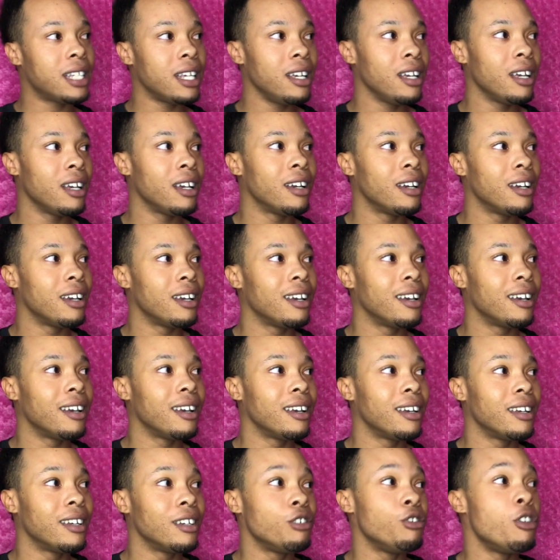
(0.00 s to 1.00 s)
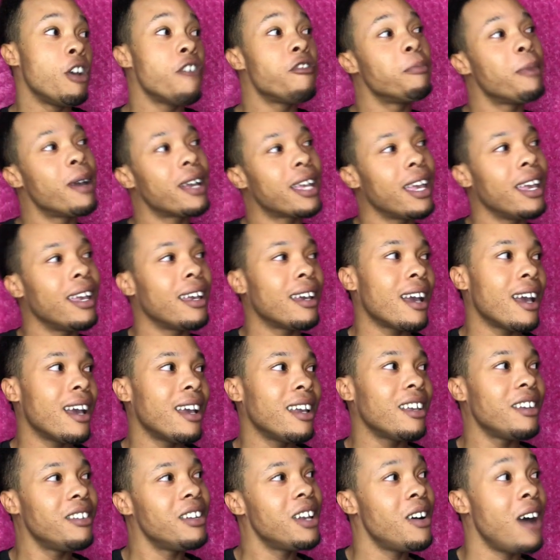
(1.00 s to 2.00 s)
You ever met King
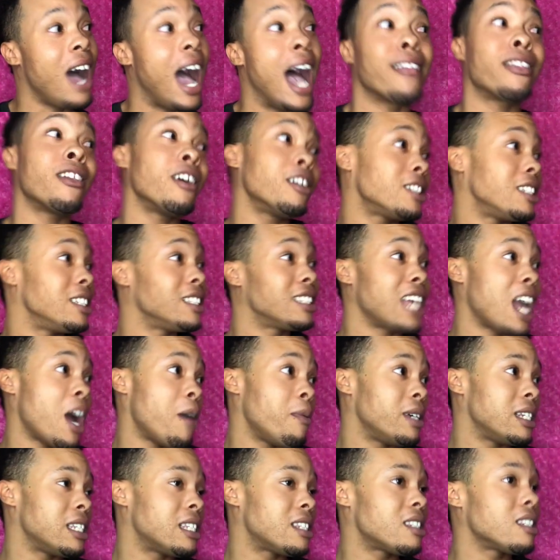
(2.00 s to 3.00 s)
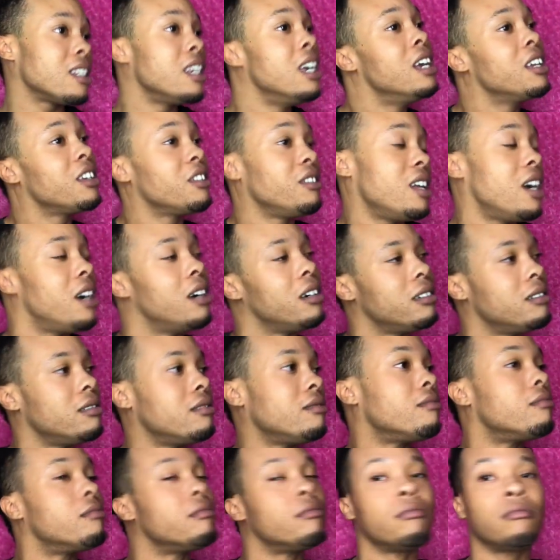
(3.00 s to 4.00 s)
Kane? You know, I thought since y'all was, you know,
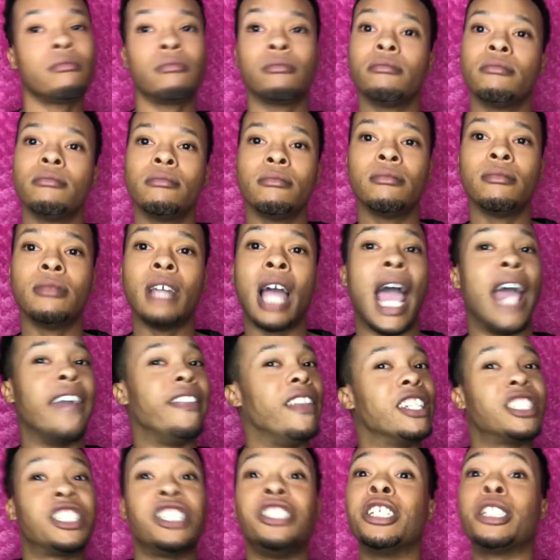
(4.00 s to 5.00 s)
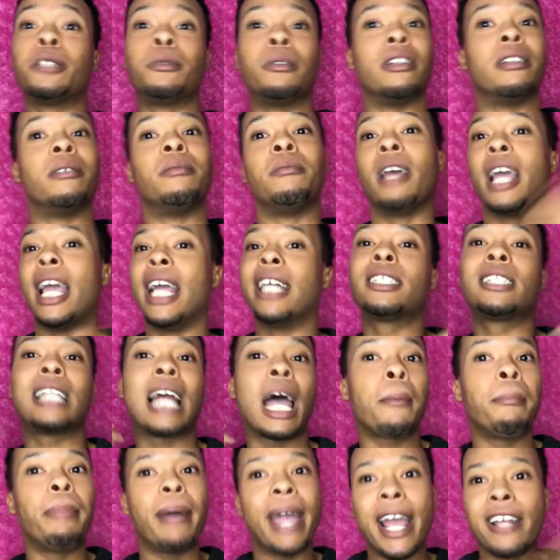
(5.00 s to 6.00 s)
and then she just, it's
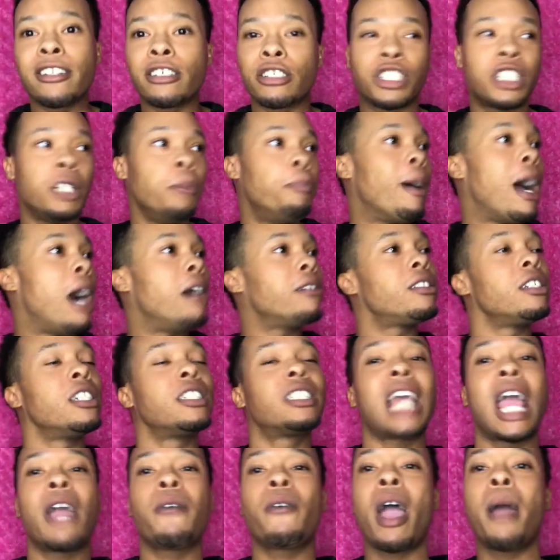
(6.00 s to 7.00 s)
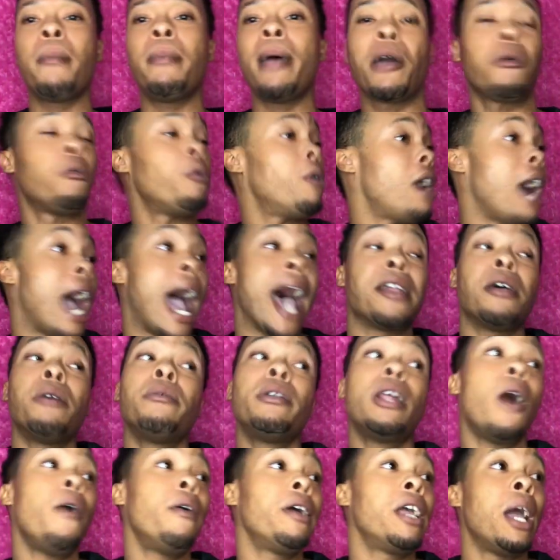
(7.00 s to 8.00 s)
like banter. She bouncing the shade right back. Well, I don't
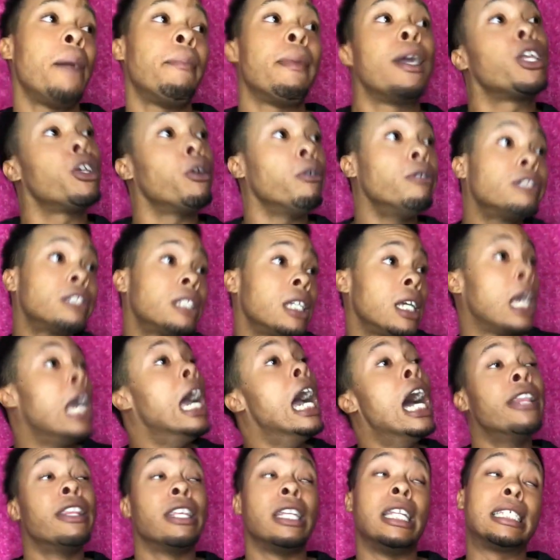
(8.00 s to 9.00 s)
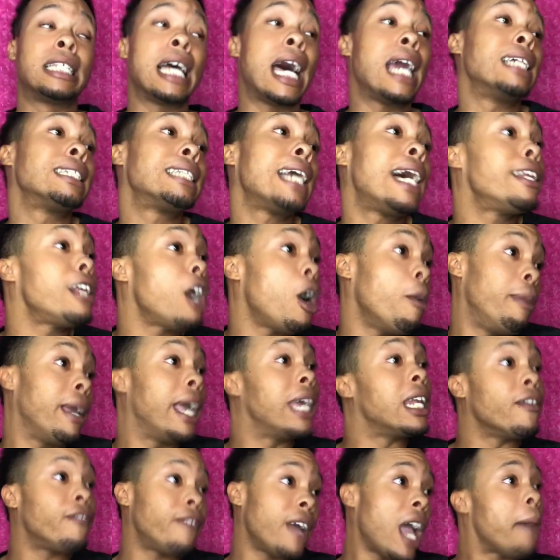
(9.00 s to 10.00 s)
know him, and usually the designers I know be in
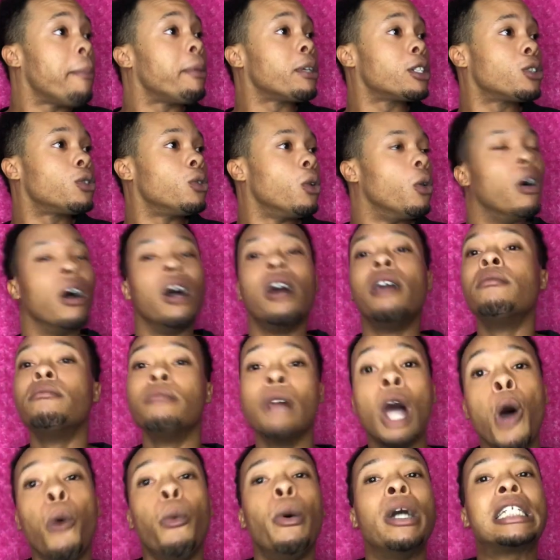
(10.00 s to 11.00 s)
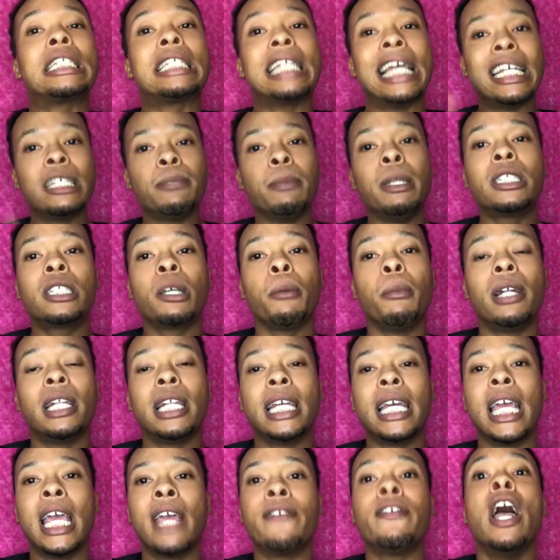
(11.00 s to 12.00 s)
the fabric store. Which leads me to
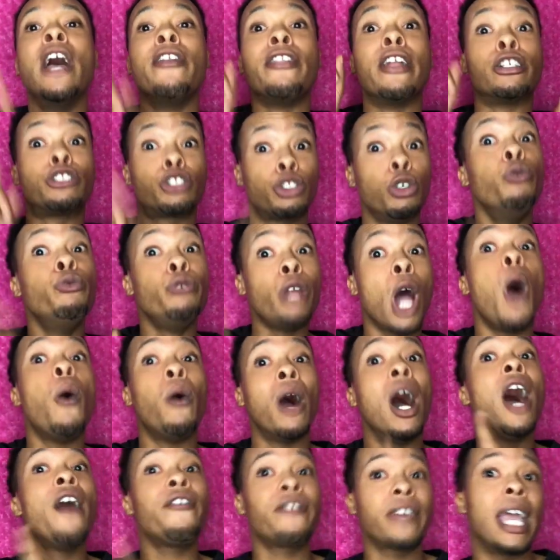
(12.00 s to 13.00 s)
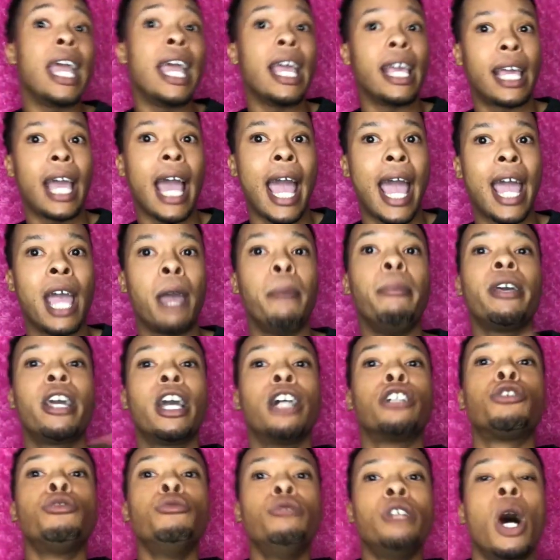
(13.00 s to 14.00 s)
believe that you know of King Kane
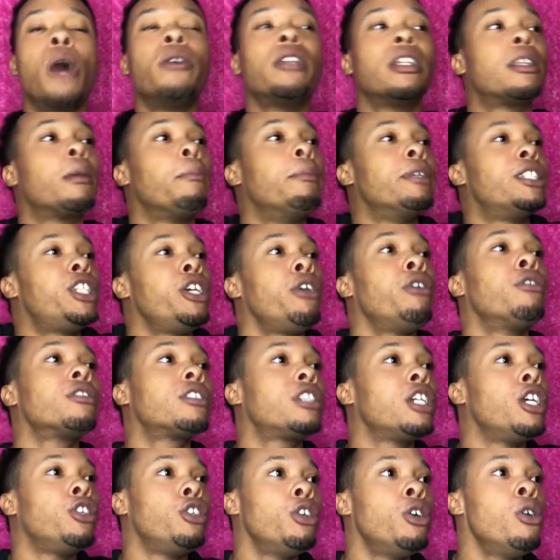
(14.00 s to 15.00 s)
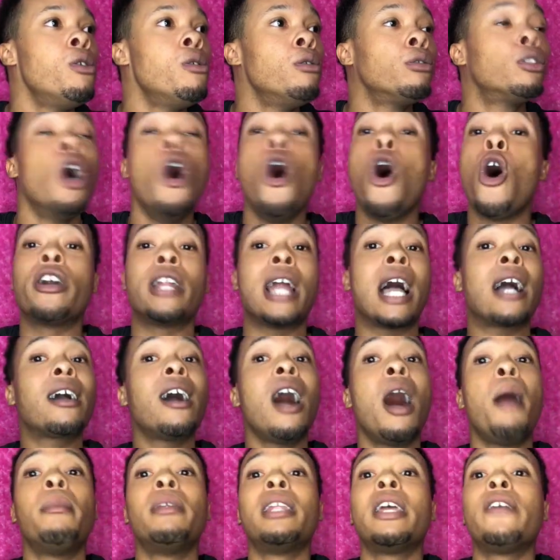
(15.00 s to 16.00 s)
because you know that the materials he used are not
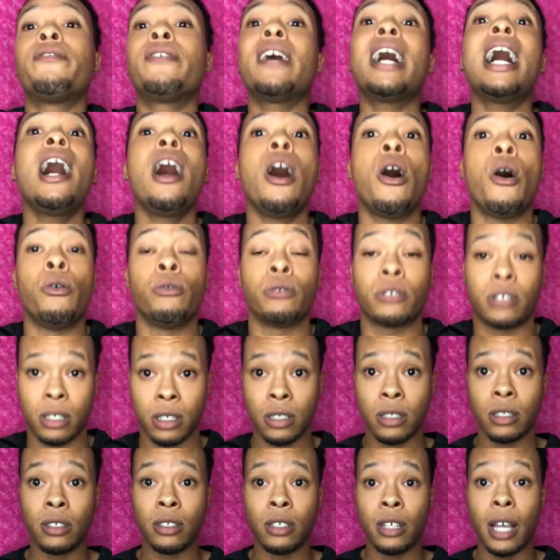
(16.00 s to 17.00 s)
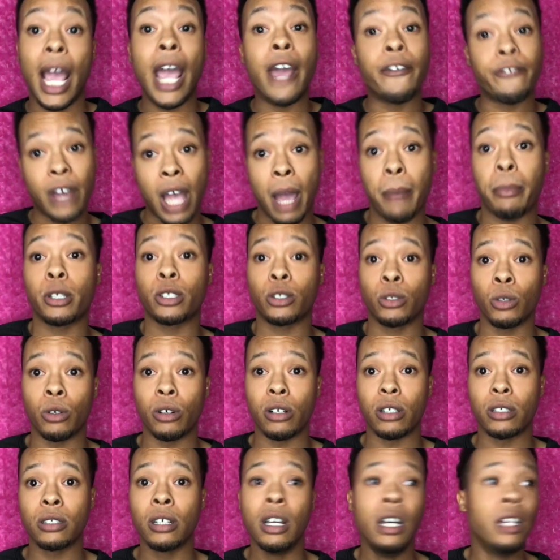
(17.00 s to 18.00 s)
commonly found in fabric
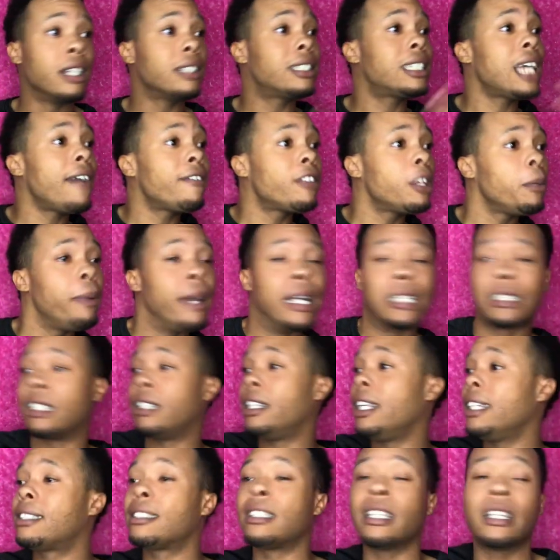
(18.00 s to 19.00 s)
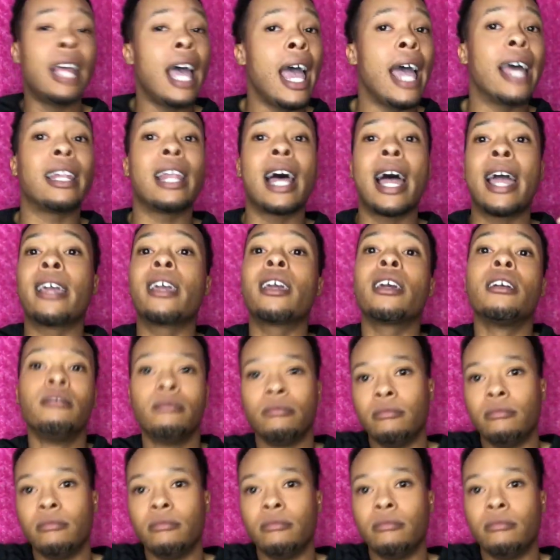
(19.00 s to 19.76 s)
stores. The safety pins are this, to that. Like,